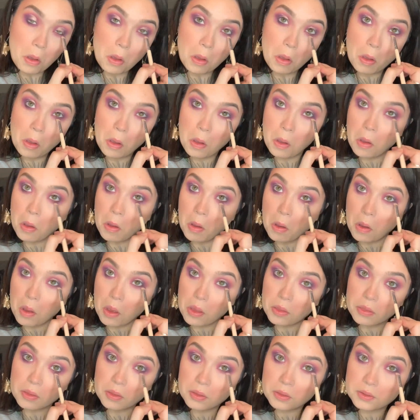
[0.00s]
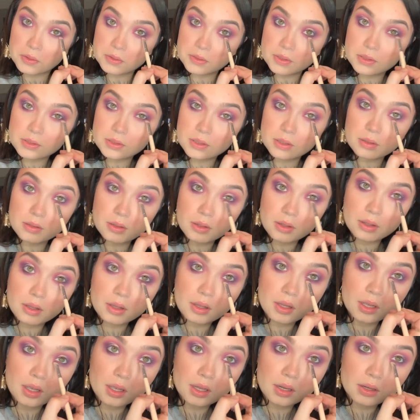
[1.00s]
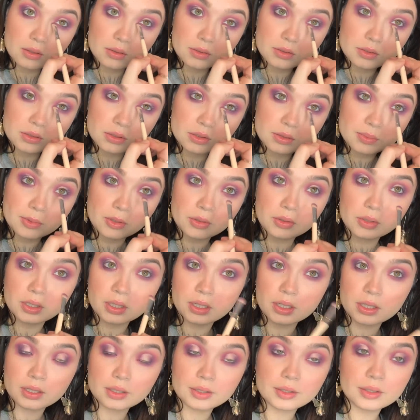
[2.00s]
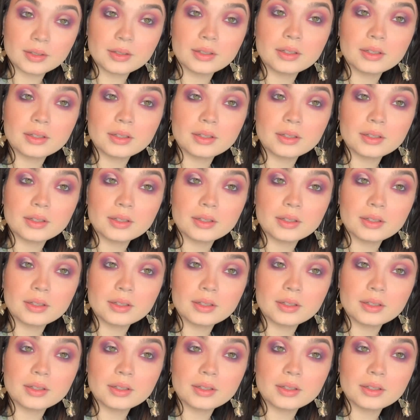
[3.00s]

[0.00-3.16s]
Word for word: I think this is a little too smoky.